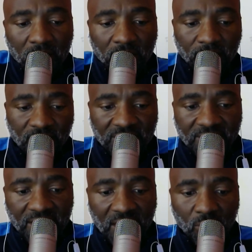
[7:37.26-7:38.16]

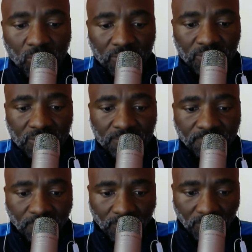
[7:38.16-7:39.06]
Venda language.
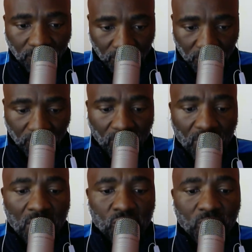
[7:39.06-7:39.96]

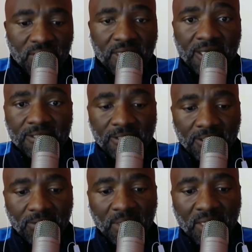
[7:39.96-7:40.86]
So he says
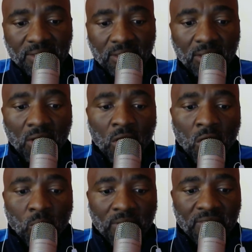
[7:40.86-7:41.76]
here in the article,
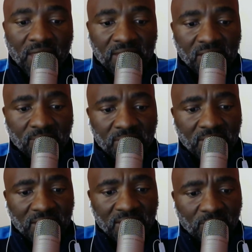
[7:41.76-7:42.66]
"When the SABC
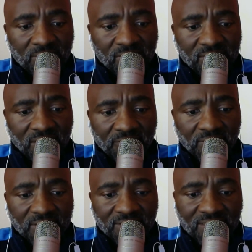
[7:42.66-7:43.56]
established its
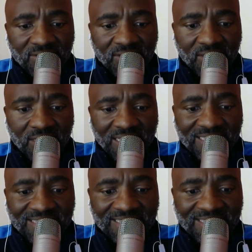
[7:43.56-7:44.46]
African station in
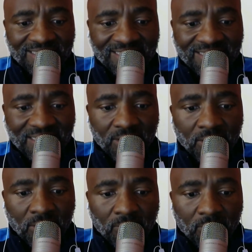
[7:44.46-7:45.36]
1960s,
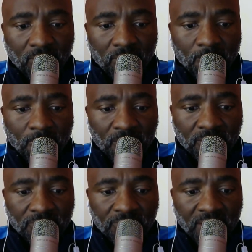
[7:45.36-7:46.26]

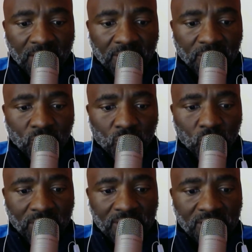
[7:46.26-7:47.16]
referred
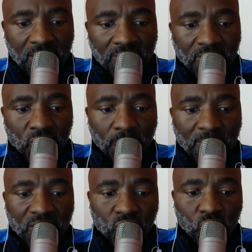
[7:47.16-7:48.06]
to as Radio
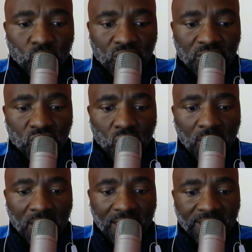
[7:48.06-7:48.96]
Bantu,
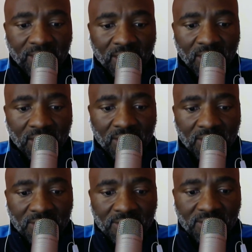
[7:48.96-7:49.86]
Xitsonga and
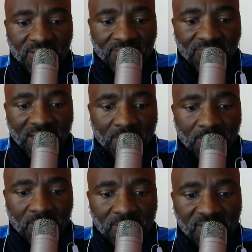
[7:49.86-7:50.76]

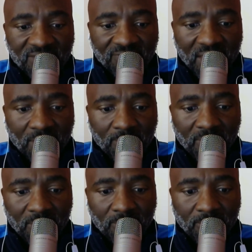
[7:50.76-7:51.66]

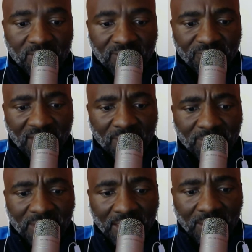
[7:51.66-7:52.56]

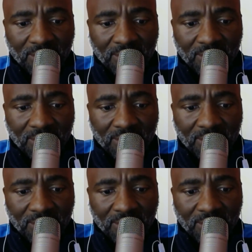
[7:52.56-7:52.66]
Tsivebda